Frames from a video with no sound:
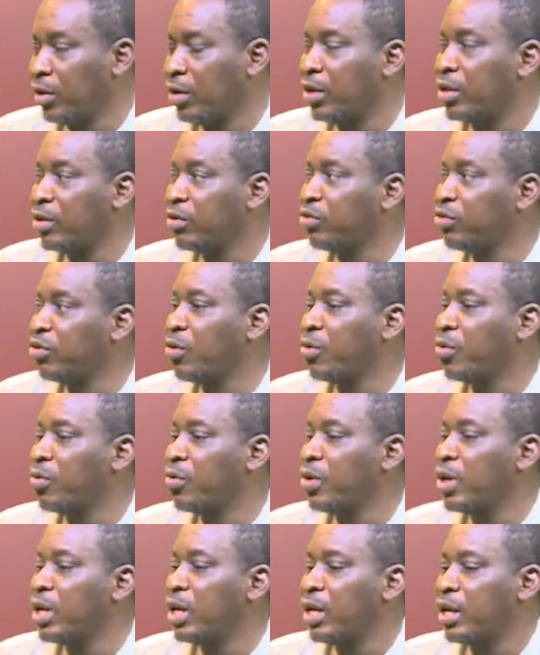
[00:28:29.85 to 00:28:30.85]
You know, so
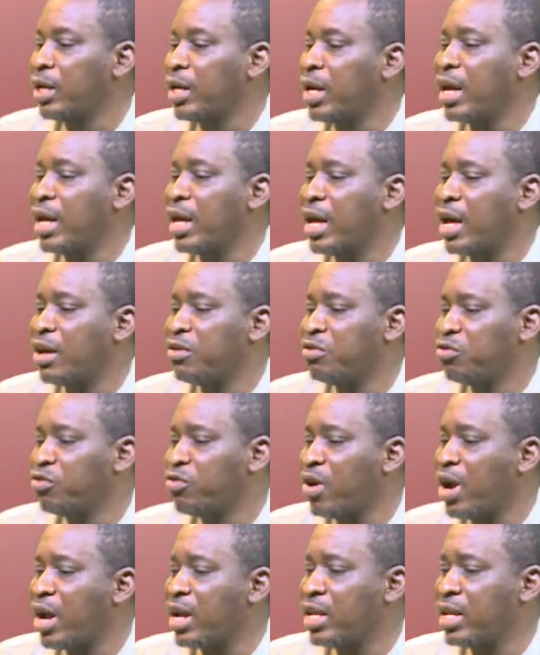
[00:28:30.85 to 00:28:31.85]
yeah, he has
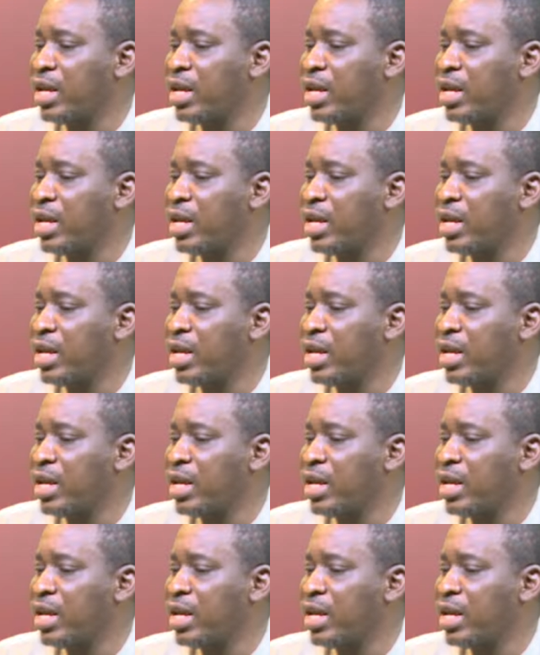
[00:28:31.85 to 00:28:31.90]
tried,